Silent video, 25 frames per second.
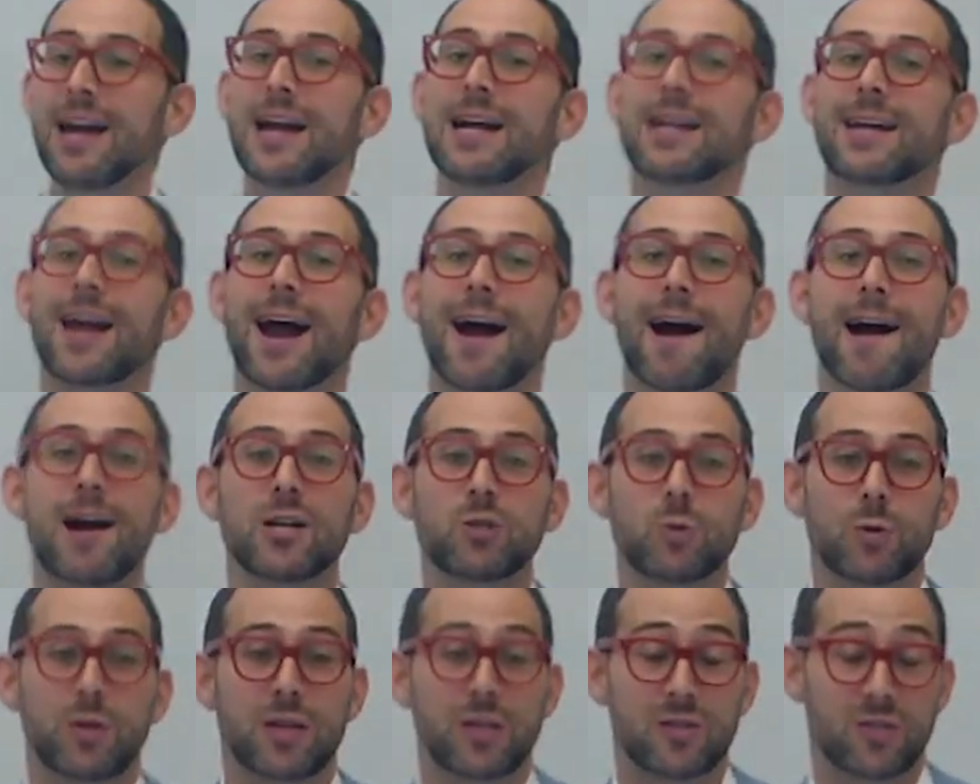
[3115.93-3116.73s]
It
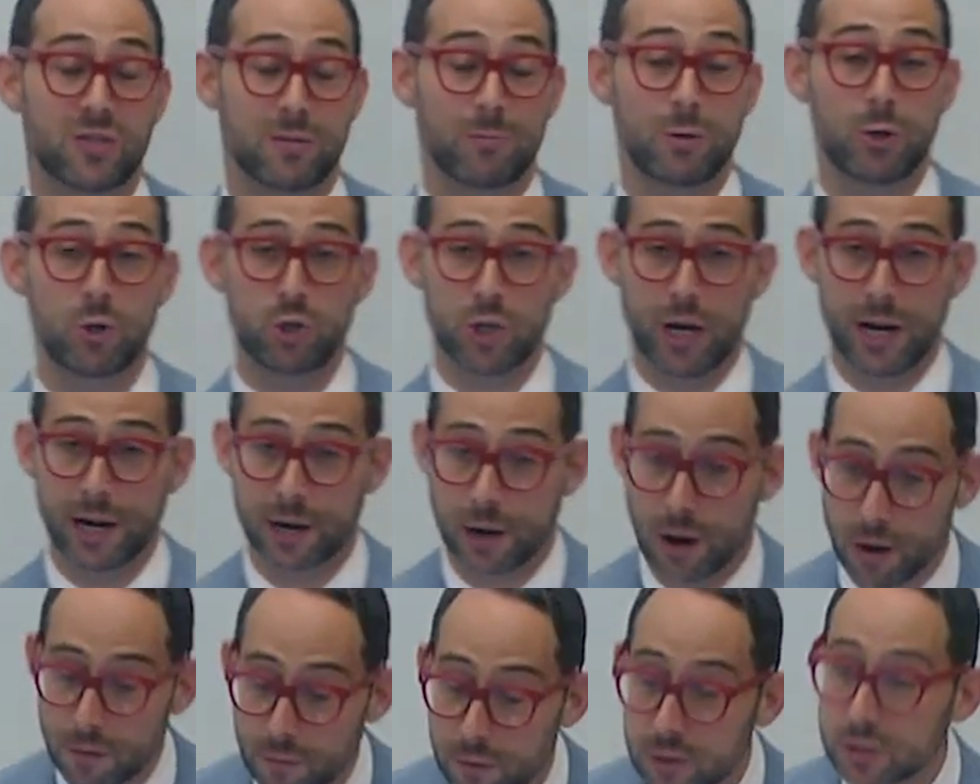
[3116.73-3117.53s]
carries with it some
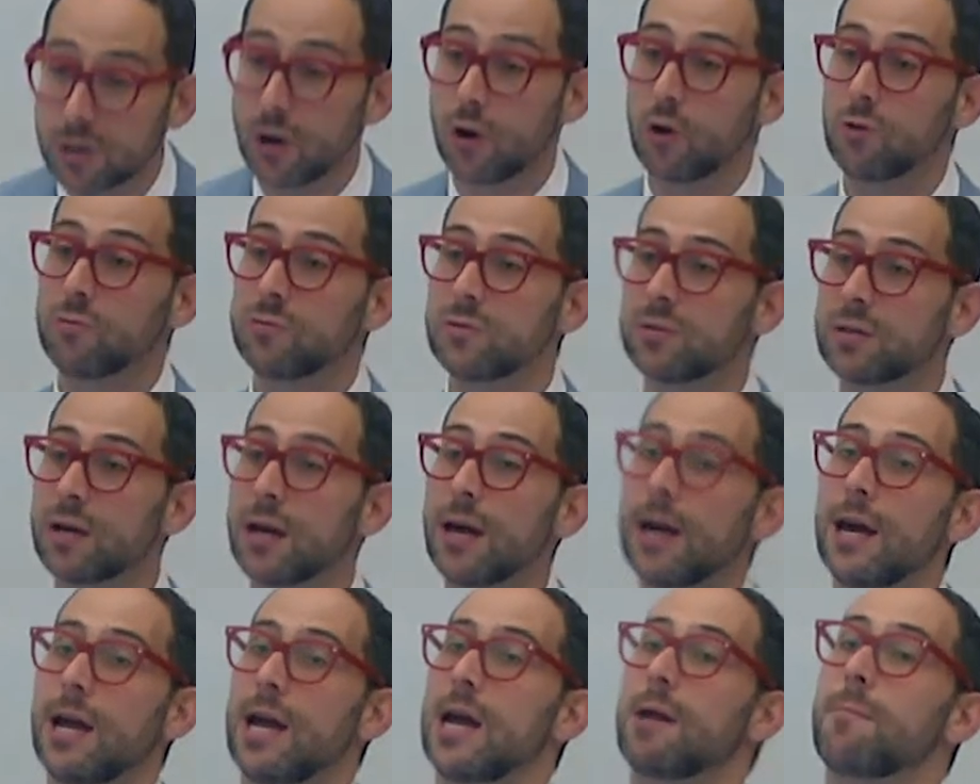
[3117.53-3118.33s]
eugenic overtones.
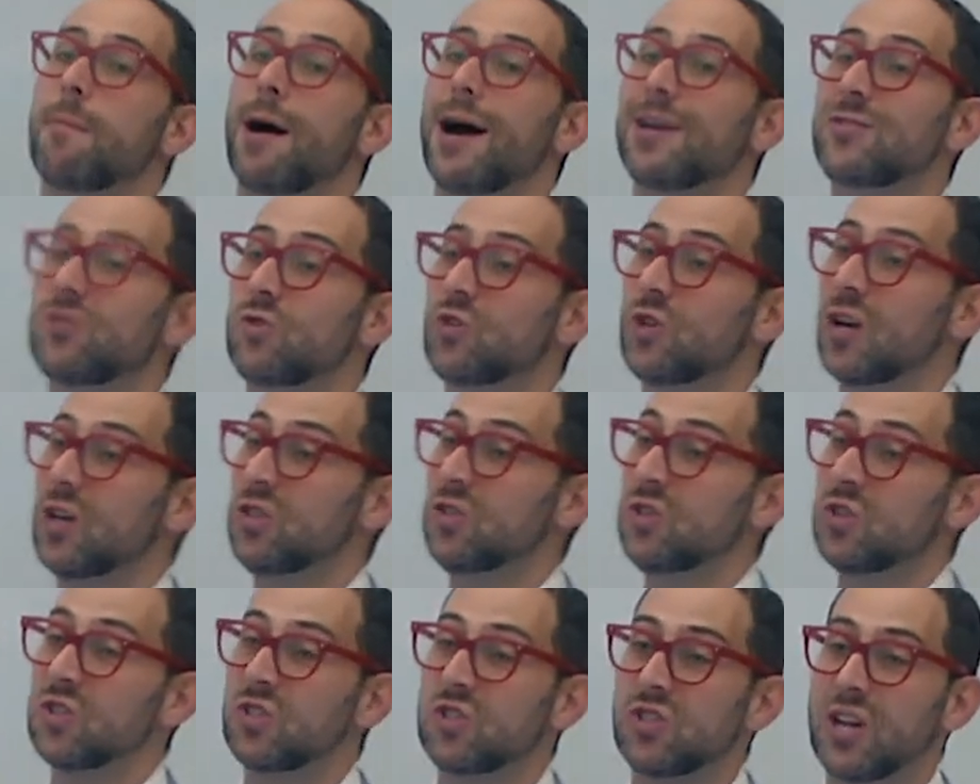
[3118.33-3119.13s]
It might
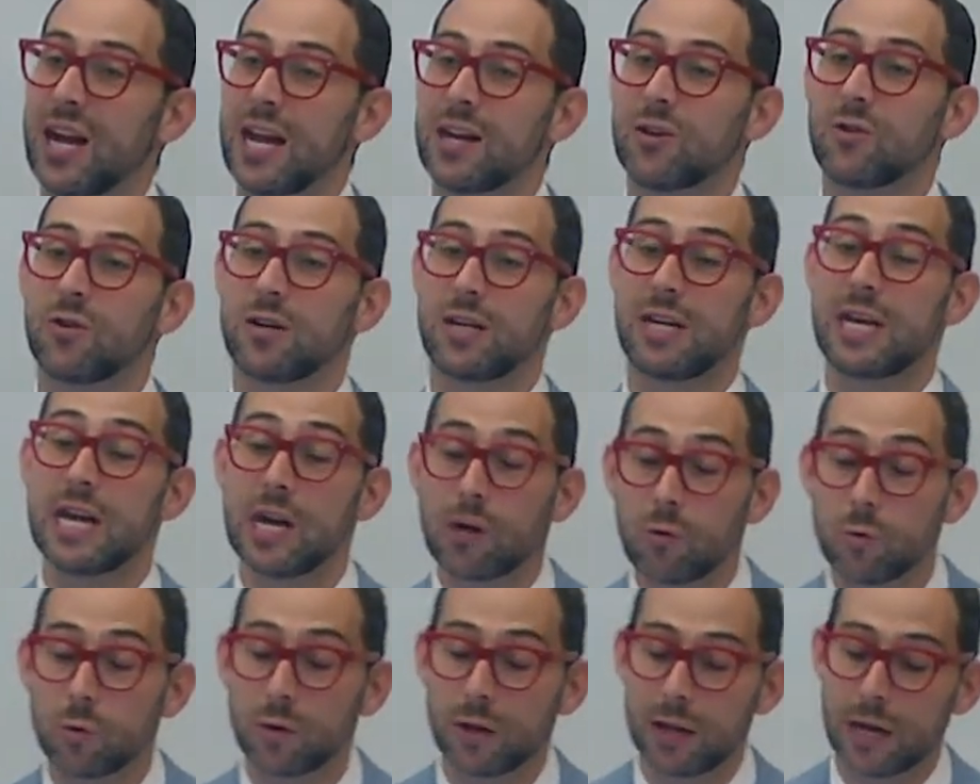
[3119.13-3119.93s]
suggest the state could
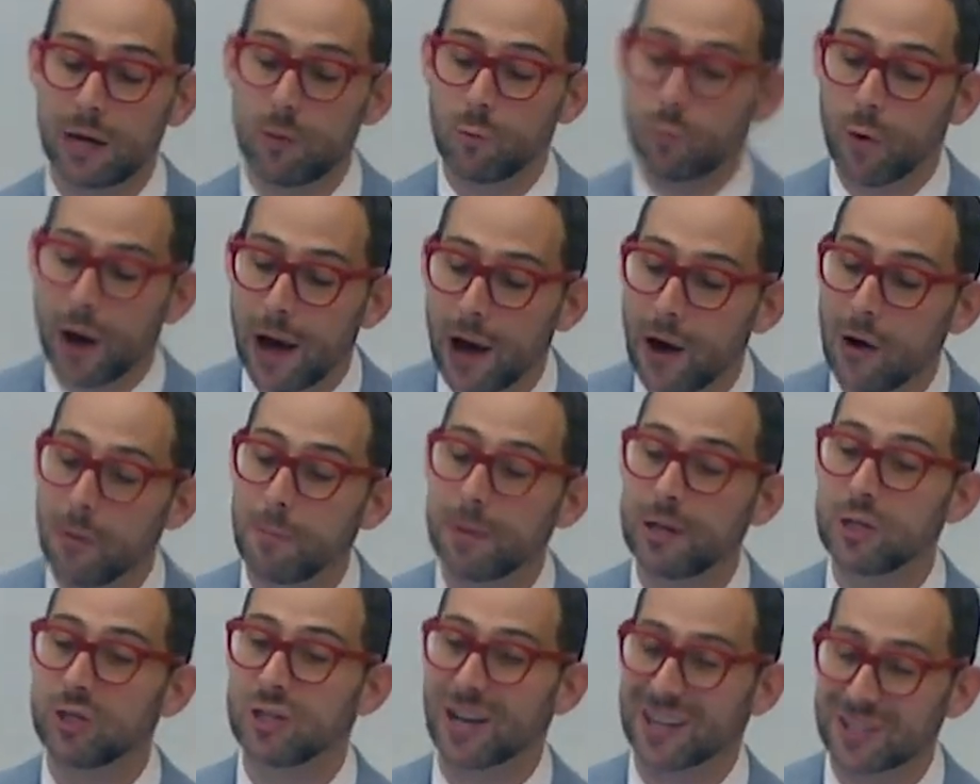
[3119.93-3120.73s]
equally well
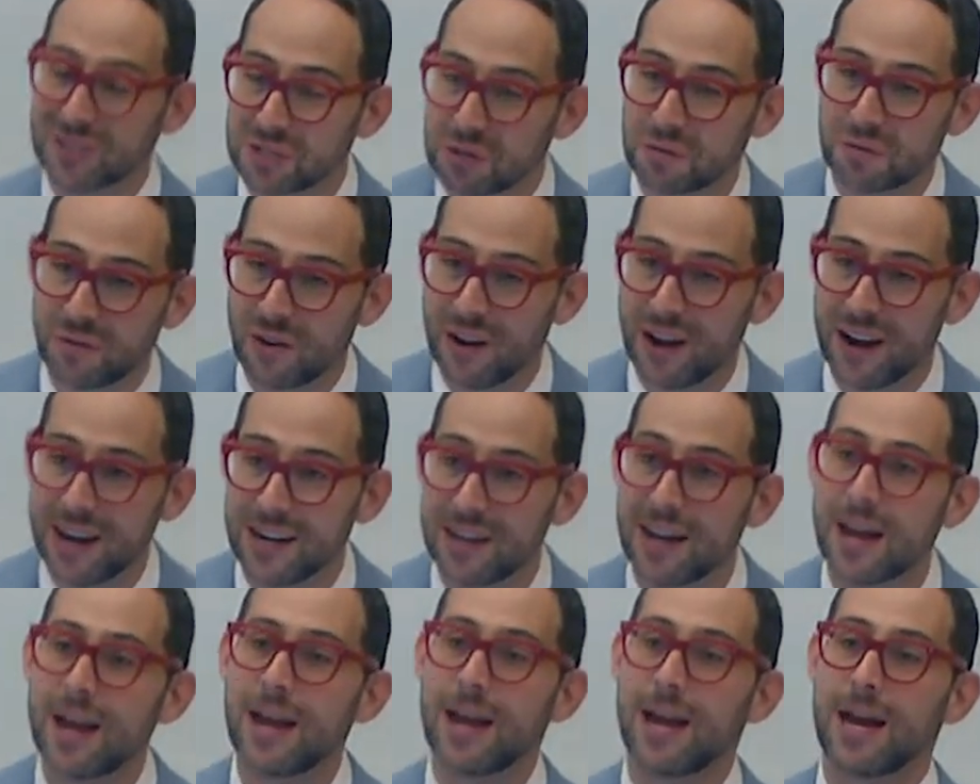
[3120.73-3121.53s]
be
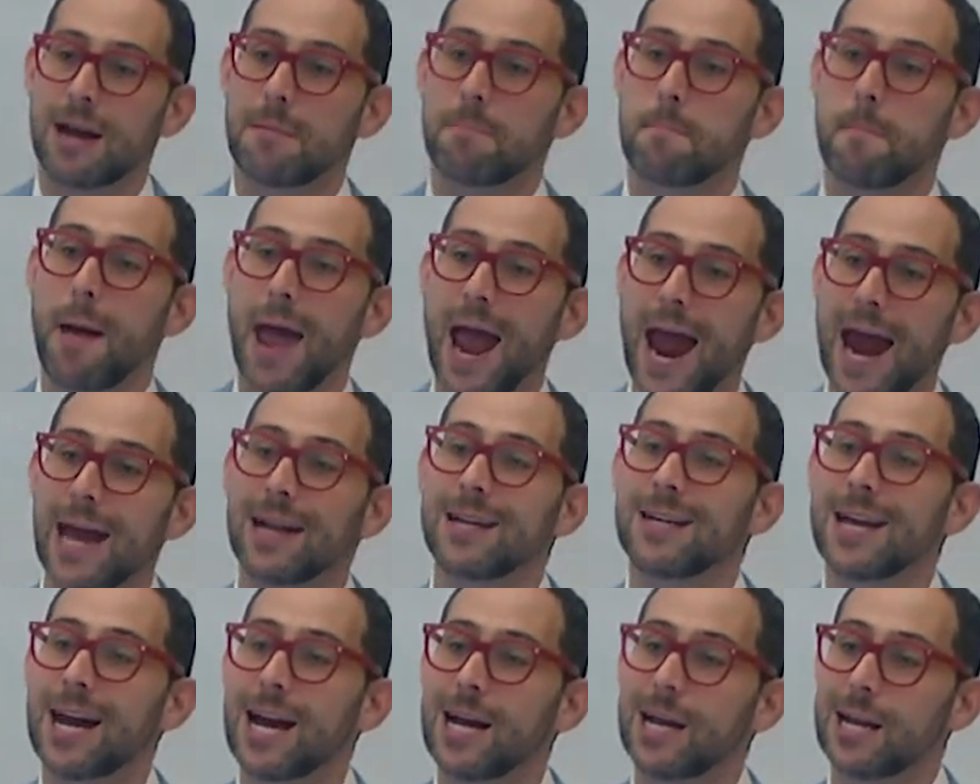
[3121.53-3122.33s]
justified in
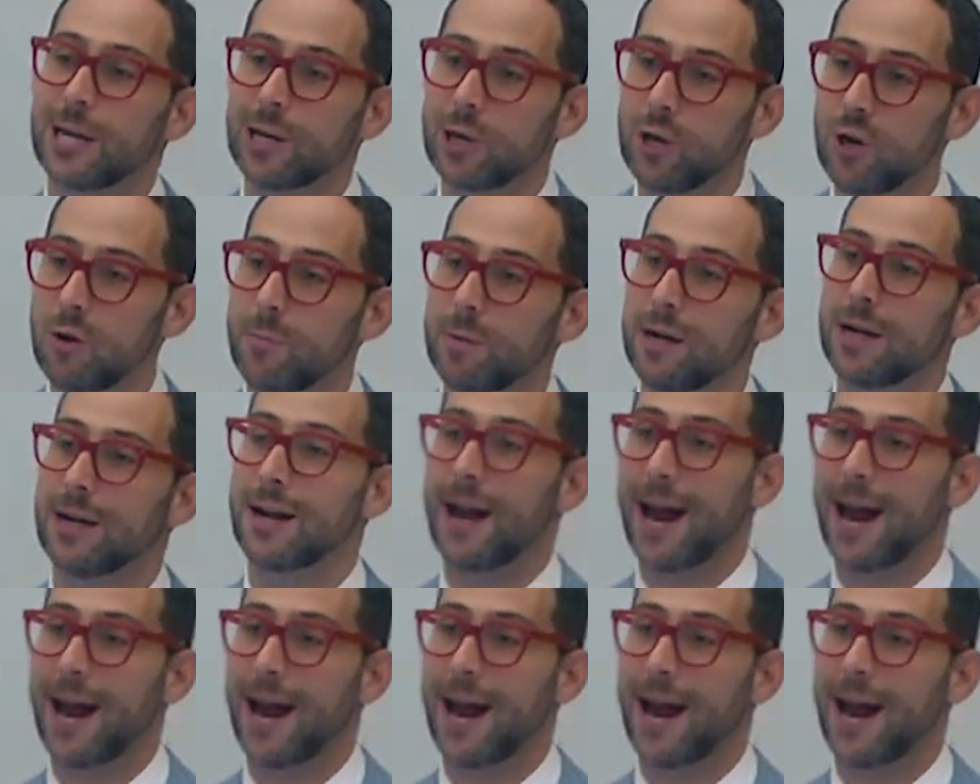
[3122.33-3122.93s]
mandating human